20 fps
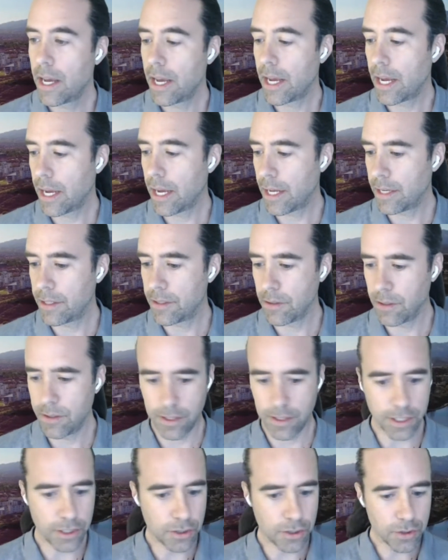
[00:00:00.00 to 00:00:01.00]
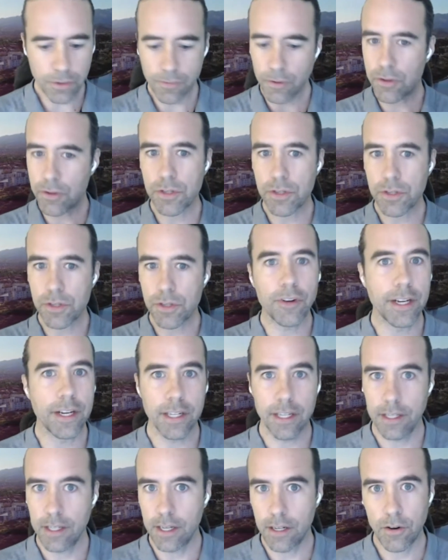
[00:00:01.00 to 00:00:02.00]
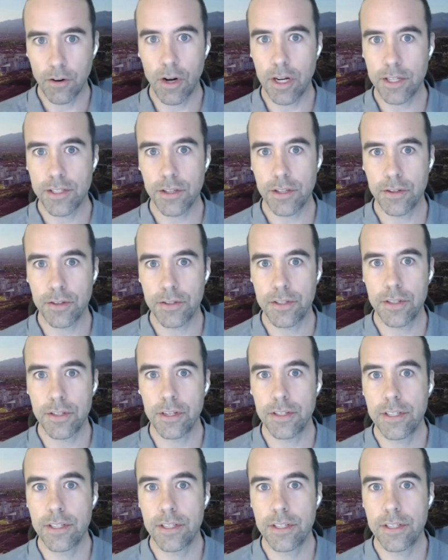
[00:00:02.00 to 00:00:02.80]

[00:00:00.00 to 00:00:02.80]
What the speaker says: And the universal finding across those